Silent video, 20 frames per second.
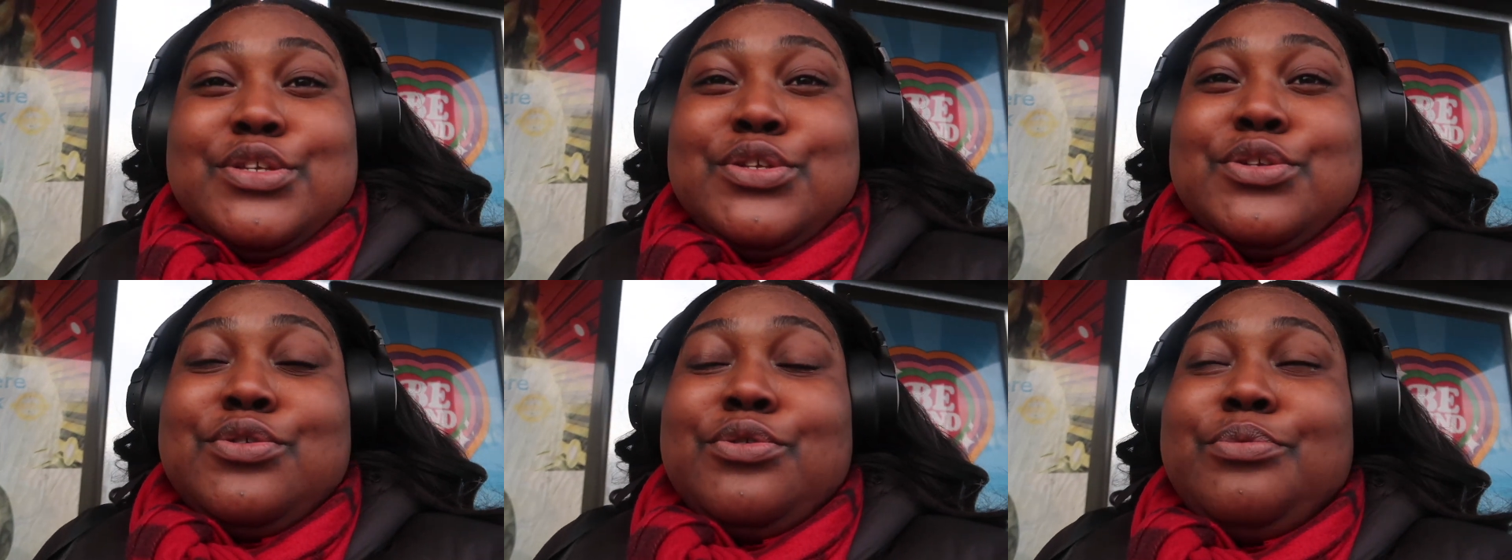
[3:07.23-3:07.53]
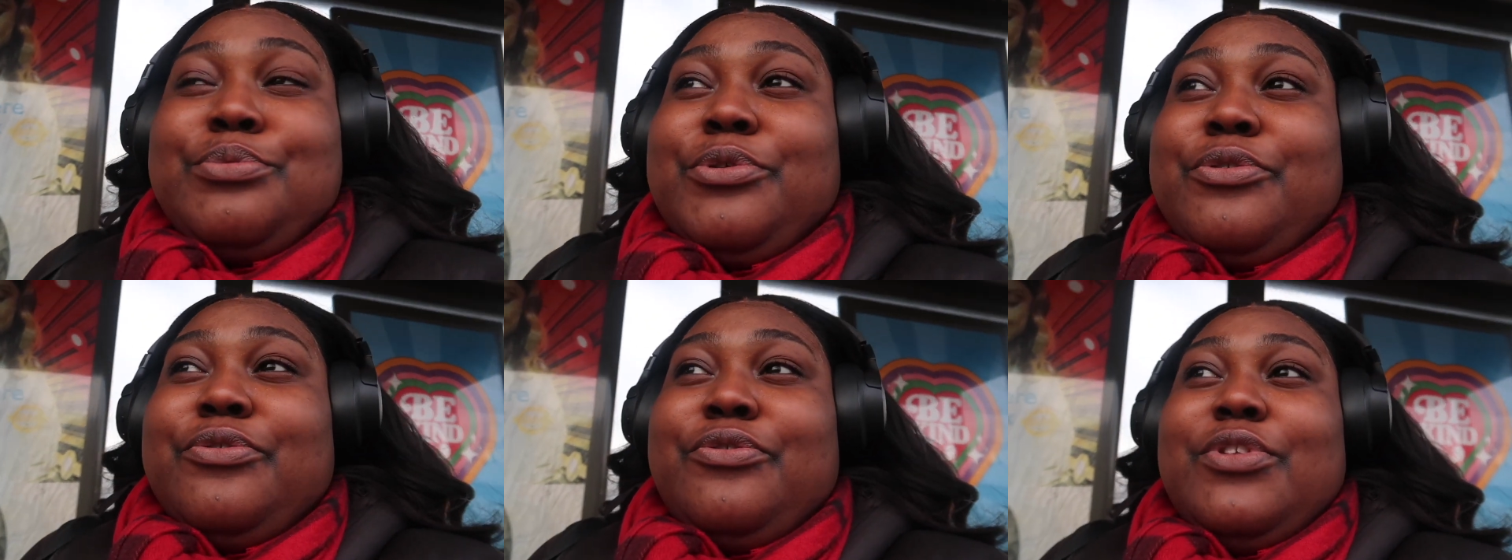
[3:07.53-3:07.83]
so
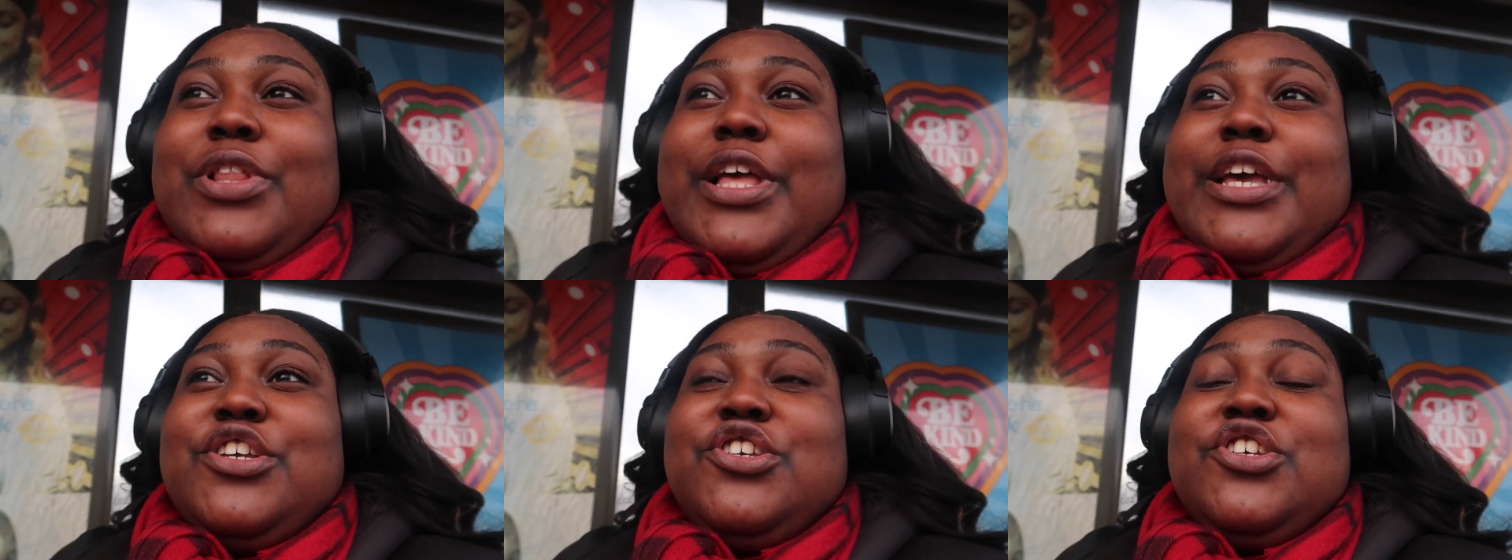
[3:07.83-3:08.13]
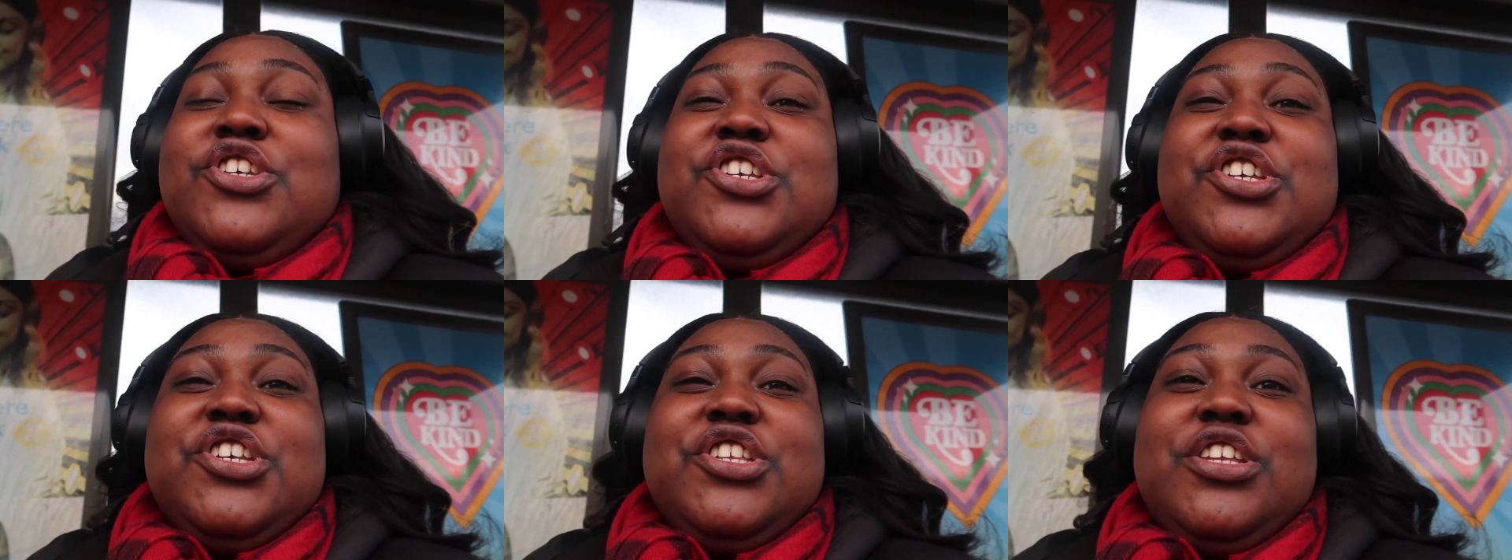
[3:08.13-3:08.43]
beautiful like
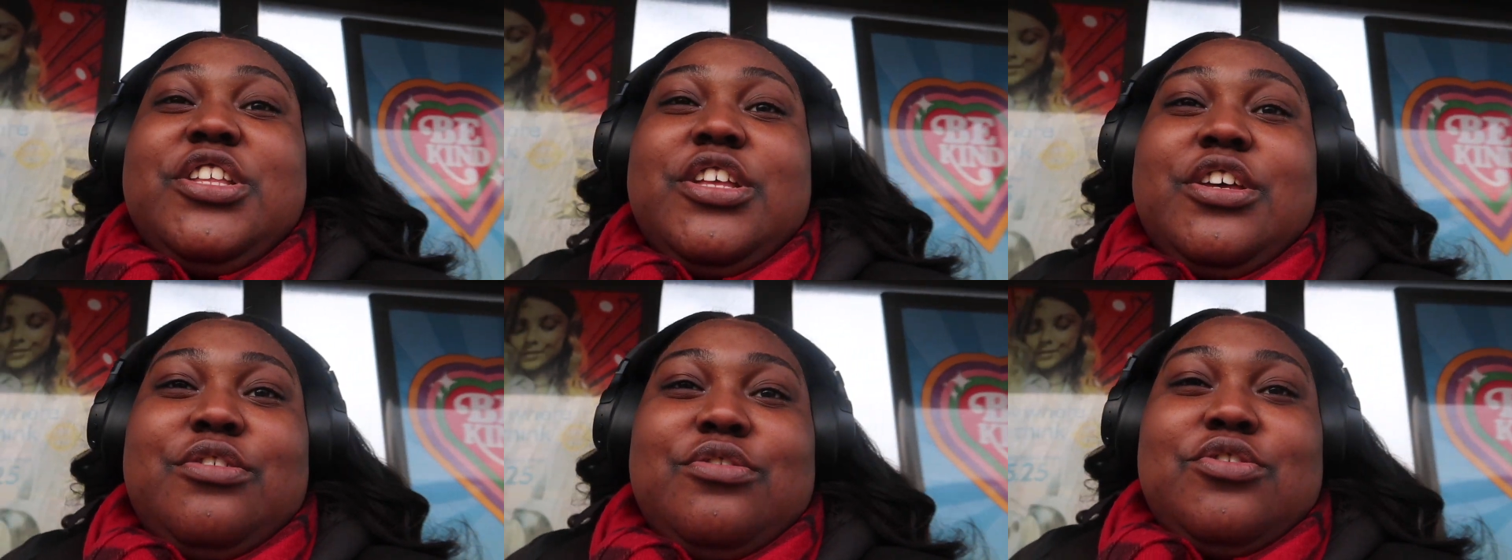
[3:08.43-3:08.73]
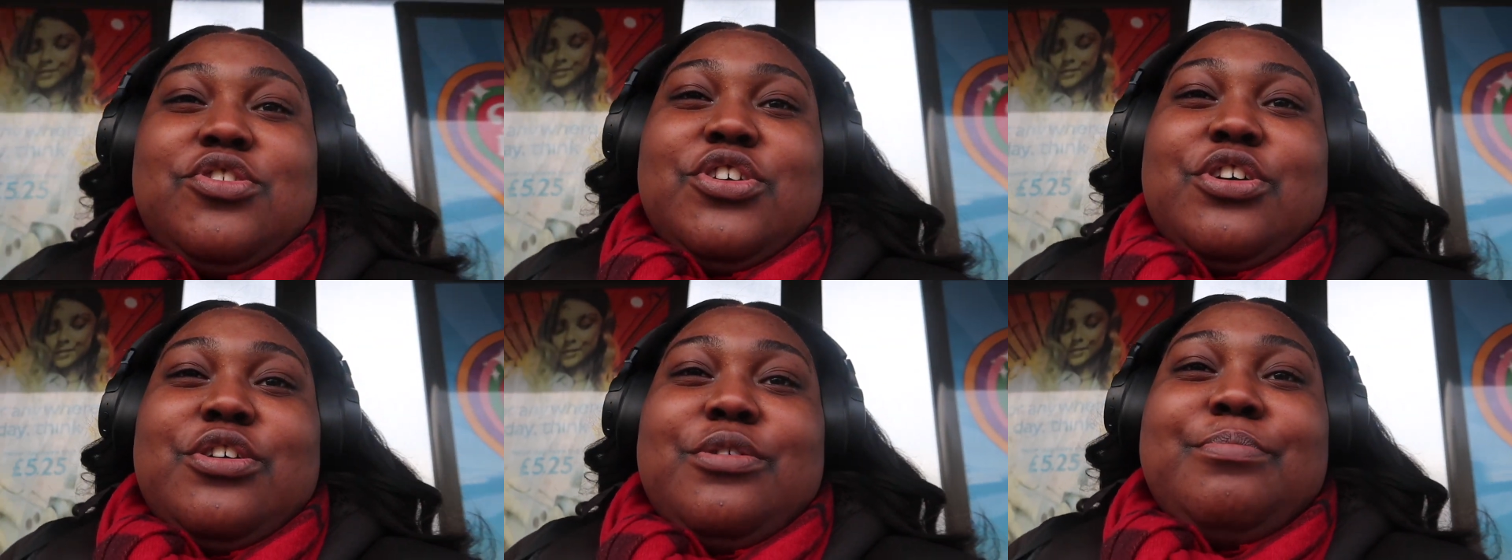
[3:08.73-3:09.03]
she did a good
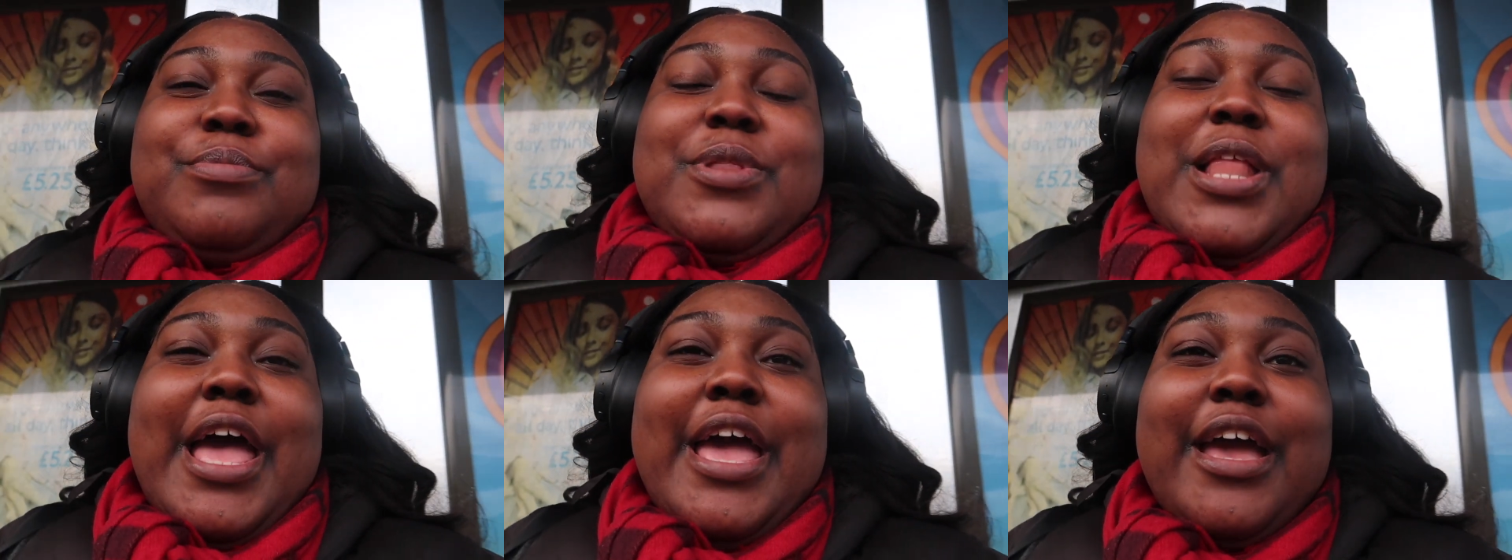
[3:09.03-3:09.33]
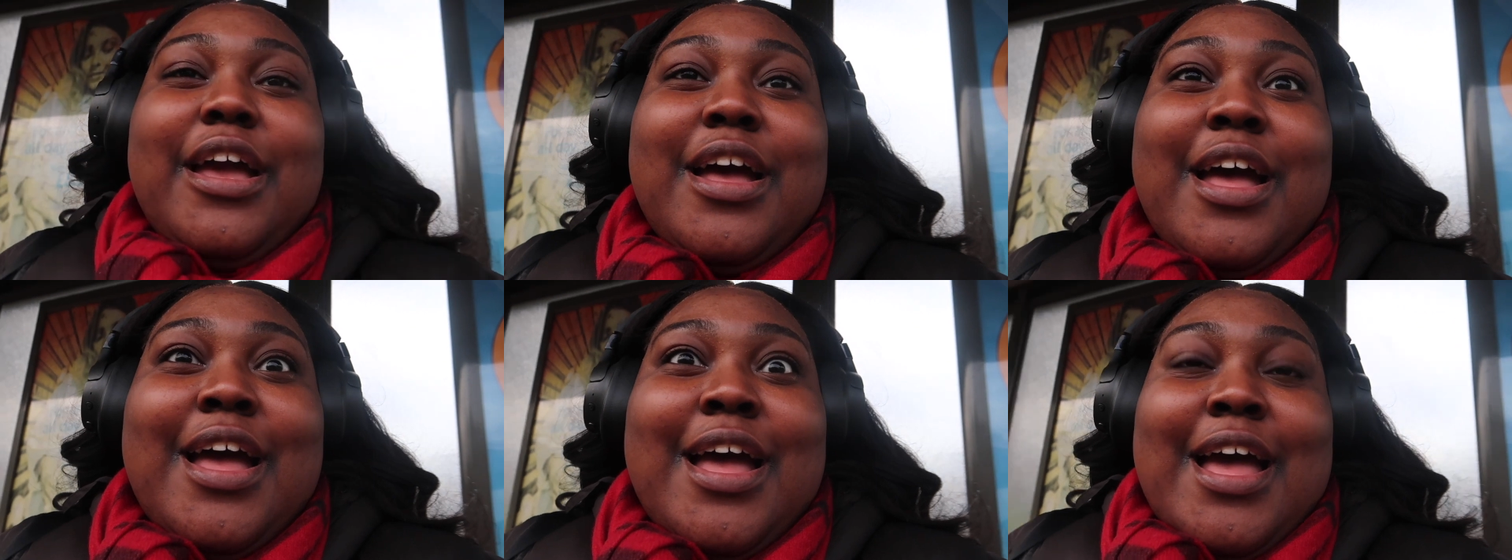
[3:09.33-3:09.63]
job like